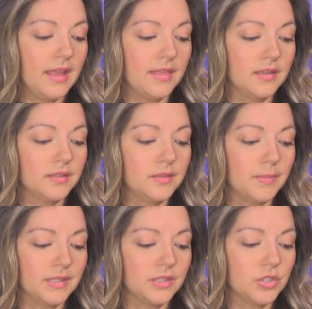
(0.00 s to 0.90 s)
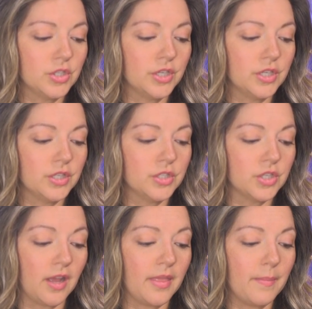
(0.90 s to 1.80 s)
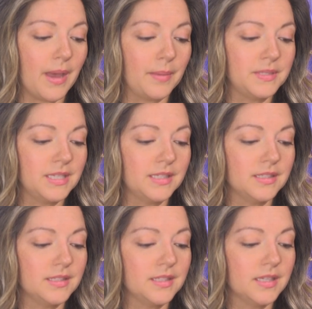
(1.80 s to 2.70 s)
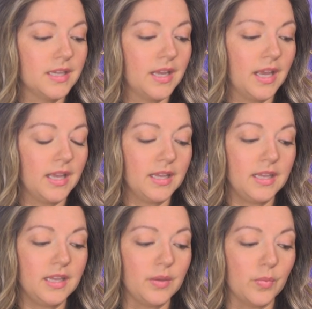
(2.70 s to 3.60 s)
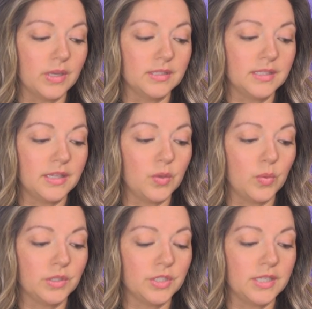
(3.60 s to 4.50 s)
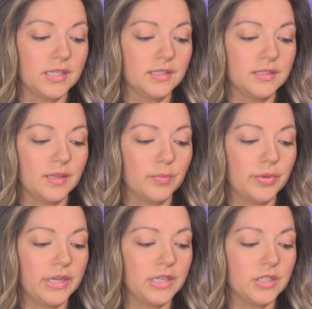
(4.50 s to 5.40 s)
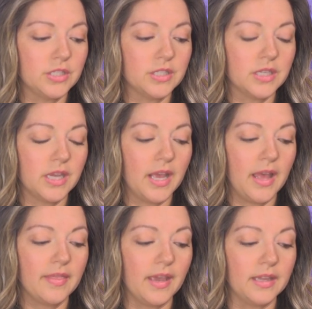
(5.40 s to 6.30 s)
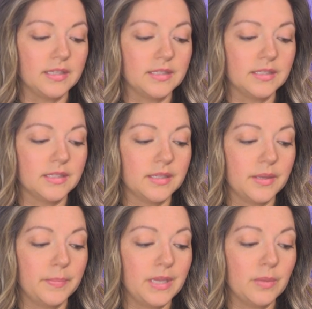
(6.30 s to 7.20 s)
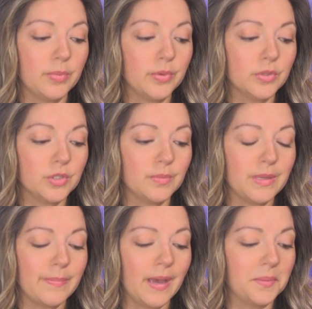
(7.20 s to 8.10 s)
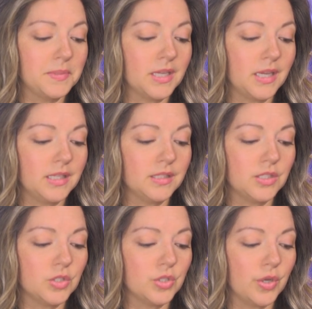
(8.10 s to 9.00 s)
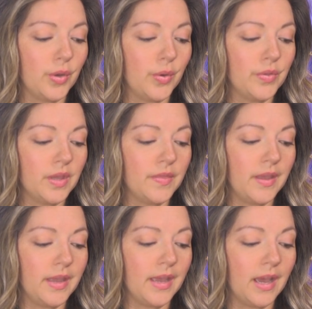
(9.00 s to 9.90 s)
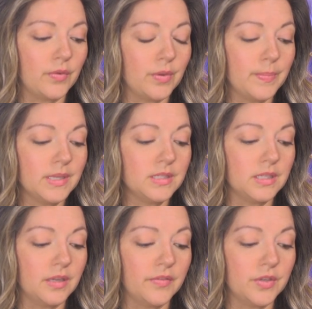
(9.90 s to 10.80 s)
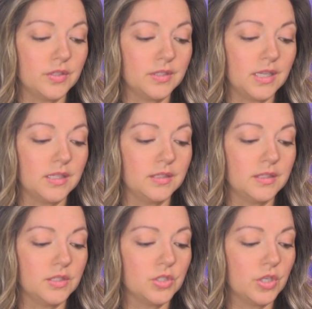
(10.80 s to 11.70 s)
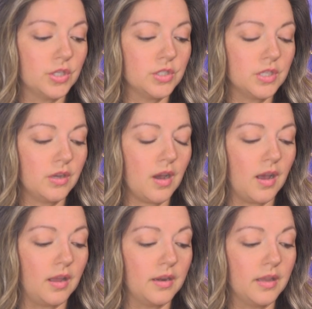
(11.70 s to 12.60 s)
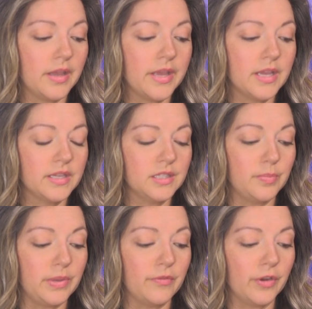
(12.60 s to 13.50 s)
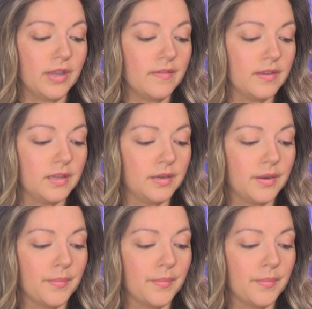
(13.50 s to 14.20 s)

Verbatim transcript: This messenger, John the Baptist, he was in the wilderness and preached that people should be baptized to show that they had repented of their sins and turned to God to be forgiven.